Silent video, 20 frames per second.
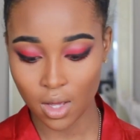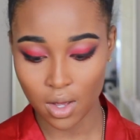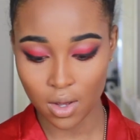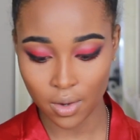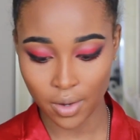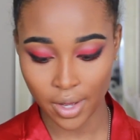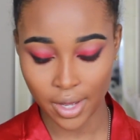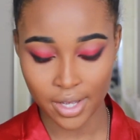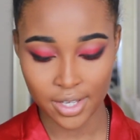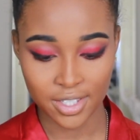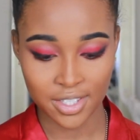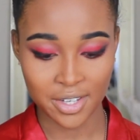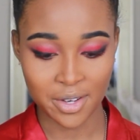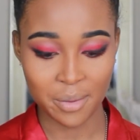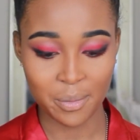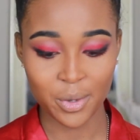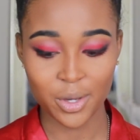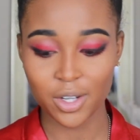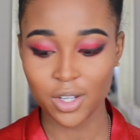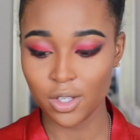Okay, so
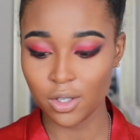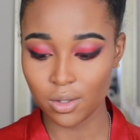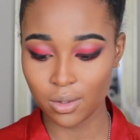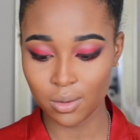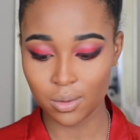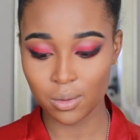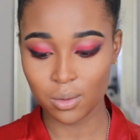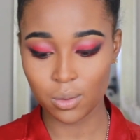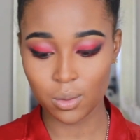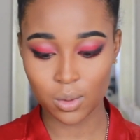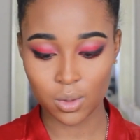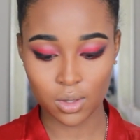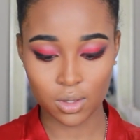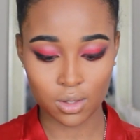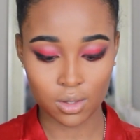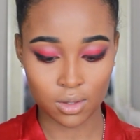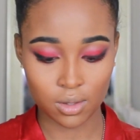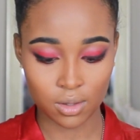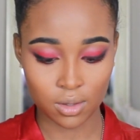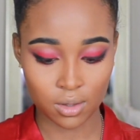I'm gonna
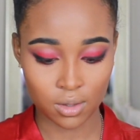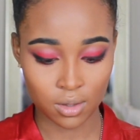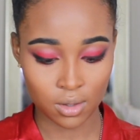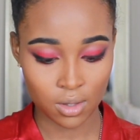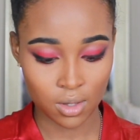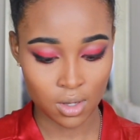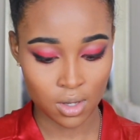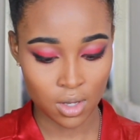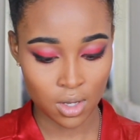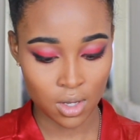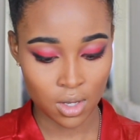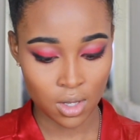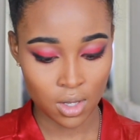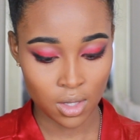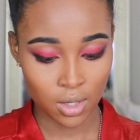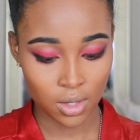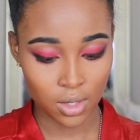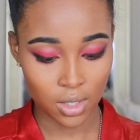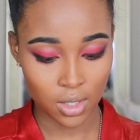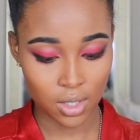use
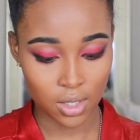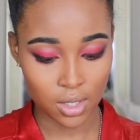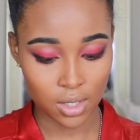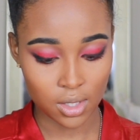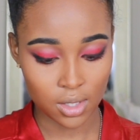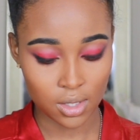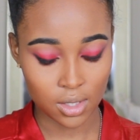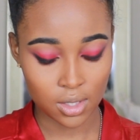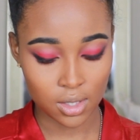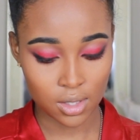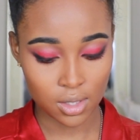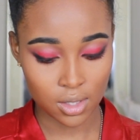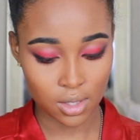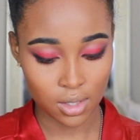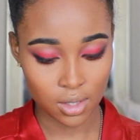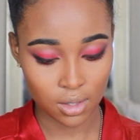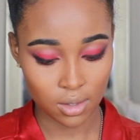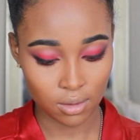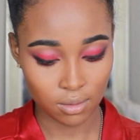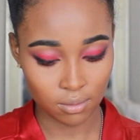this
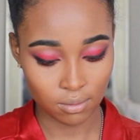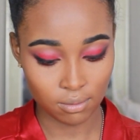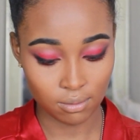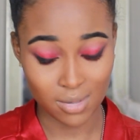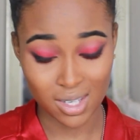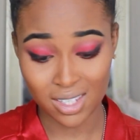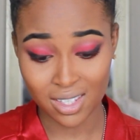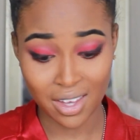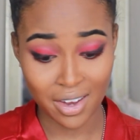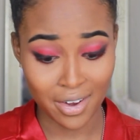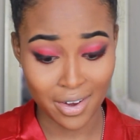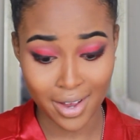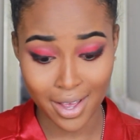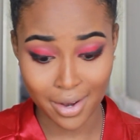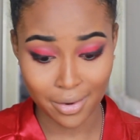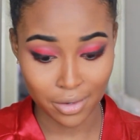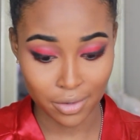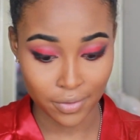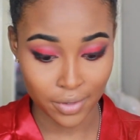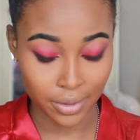mascara.
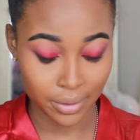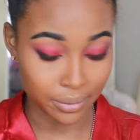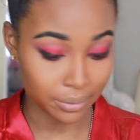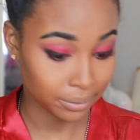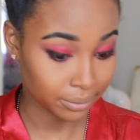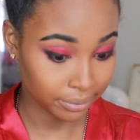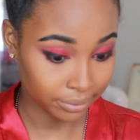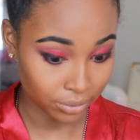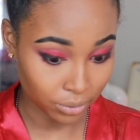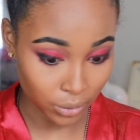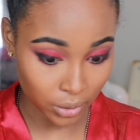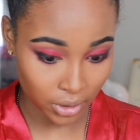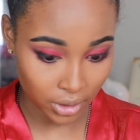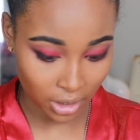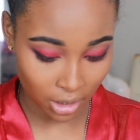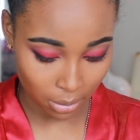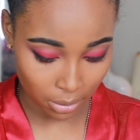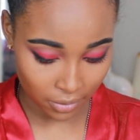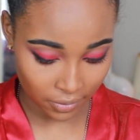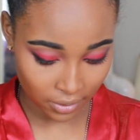I don't even know what's
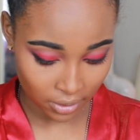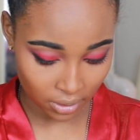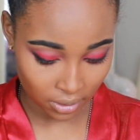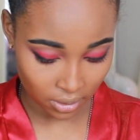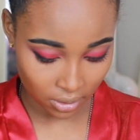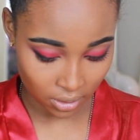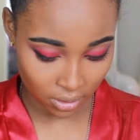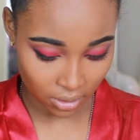the name of it.